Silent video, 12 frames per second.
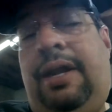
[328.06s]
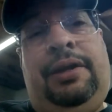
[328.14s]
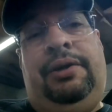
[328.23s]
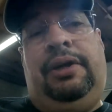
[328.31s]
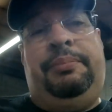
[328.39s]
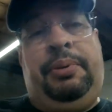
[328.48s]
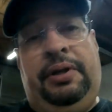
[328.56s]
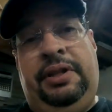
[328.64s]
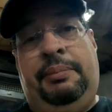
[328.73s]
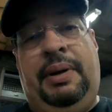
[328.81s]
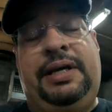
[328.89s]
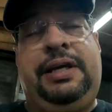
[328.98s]
I literally put it in
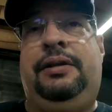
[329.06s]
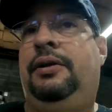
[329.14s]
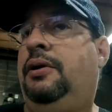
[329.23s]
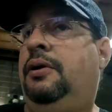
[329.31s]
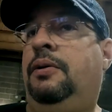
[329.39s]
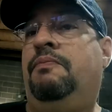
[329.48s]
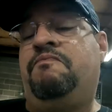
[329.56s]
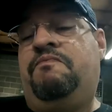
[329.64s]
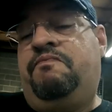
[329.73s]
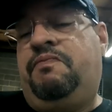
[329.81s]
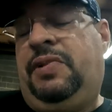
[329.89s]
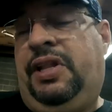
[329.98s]
the bucket,
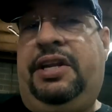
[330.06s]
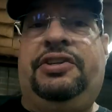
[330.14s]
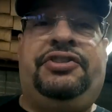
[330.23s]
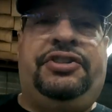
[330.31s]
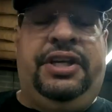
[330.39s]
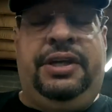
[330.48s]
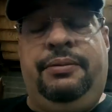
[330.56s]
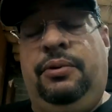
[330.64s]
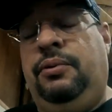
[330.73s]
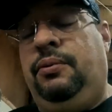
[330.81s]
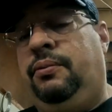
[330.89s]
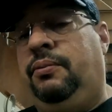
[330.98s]
let it sit,
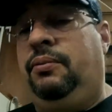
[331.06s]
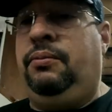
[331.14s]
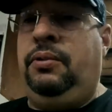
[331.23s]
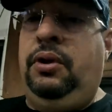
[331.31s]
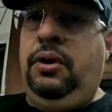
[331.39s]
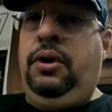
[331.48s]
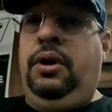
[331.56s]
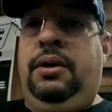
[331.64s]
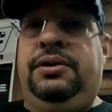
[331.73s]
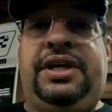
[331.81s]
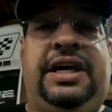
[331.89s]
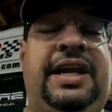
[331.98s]

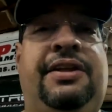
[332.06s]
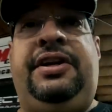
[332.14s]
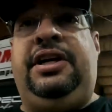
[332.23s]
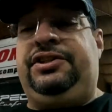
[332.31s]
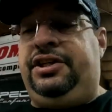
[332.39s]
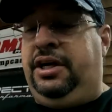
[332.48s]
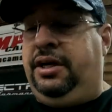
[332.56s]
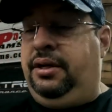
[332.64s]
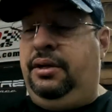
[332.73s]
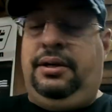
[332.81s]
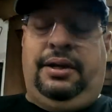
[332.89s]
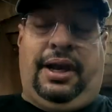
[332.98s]
take it out the next day,
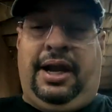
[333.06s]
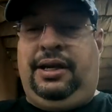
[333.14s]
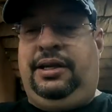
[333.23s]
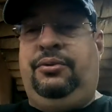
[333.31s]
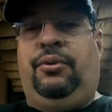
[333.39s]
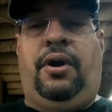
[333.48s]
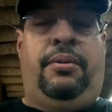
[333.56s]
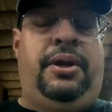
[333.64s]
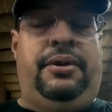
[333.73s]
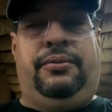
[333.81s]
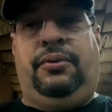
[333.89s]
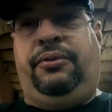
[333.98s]
lightly rub
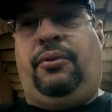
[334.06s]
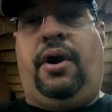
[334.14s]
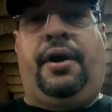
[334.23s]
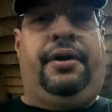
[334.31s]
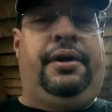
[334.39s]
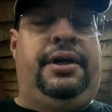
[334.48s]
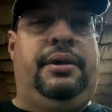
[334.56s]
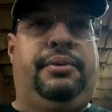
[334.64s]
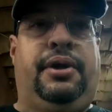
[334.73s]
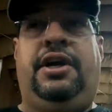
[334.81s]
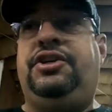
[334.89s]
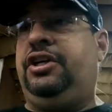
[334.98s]
it with water and a
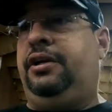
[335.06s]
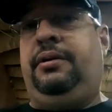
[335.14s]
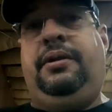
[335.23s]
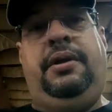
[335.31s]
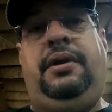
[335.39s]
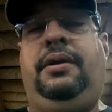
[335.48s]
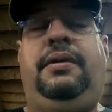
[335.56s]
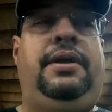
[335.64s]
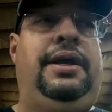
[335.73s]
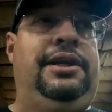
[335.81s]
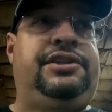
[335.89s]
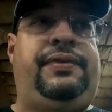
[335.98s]
brush, and
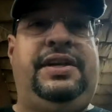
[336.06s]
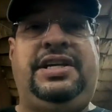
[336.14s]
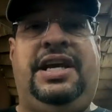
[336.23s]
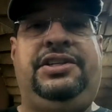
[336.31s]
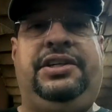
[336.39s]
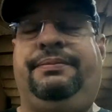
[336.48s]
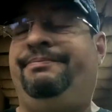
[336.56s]
it looks fantastic.